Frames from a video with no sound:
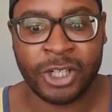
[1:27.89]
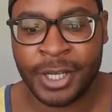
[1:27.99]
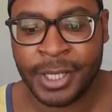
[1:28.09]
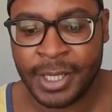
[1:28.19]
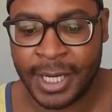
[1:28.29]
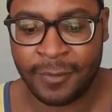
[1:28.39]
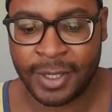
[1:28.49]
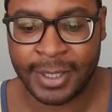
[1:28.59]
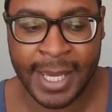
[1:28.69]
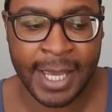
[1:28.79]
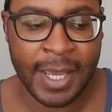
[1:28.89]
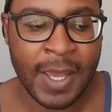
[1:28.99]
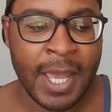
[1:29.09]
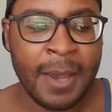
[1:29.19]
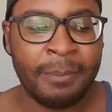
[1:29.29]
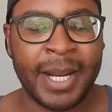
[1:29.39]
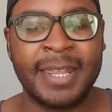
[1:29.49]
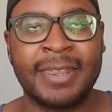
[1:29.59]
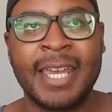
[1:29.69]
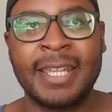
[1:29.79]
and everything. But I
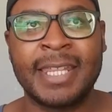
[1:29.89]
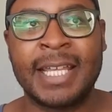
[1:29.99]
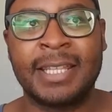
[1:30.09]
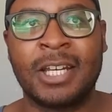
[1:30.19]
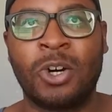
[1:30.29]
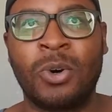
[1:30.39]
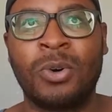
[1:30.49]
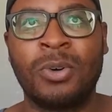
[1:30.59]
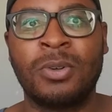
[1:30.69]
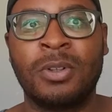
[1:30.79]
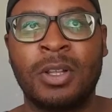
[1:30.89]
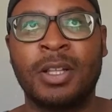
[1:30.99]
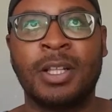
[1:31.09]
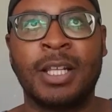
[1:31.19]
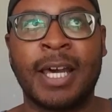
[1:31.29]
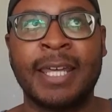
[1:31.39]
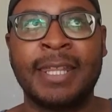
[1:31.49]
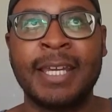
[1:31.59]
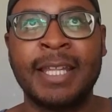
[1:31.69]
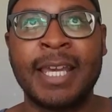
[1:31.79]
think that I think
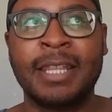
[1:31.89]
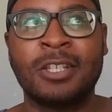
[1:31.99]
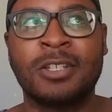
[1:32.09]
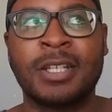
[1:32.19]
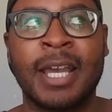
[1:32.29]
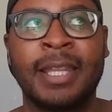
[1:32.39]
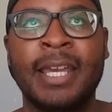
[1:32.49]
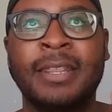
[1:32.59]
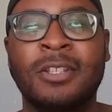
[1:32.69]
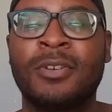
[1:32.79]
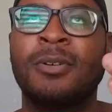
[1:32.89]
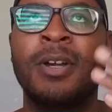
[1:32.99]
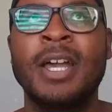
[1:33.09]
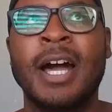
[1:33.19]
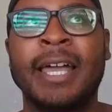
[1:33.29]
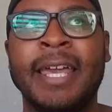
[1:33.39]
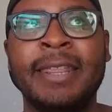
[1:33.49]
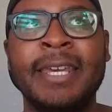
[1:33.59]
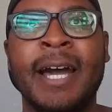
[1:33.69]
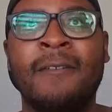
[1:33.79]
I like this. I like
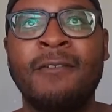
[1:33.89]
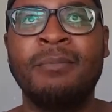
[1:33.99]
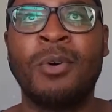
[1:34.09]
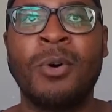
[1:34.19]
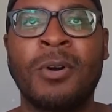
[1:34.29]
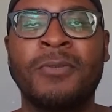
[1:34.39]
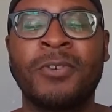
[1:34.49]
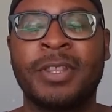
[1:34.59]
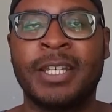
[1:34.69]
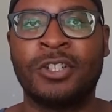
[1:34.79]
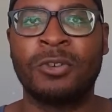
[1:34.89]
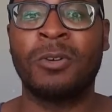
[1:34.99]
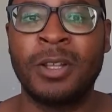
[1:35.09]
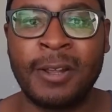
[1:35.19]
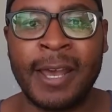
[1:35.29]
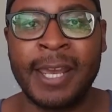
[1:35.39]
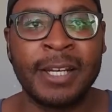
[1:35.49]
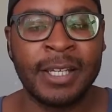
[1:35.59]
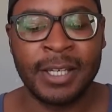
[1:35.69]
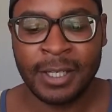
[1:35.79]
the album more for the storyline
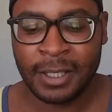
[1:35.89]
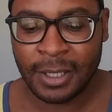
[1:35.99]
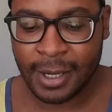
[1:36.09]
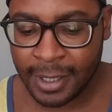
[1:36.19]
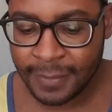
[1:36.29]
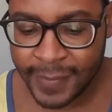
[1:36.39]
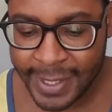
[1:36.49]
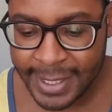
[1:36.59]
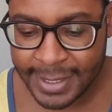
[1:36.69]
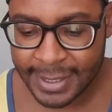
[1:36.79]
of it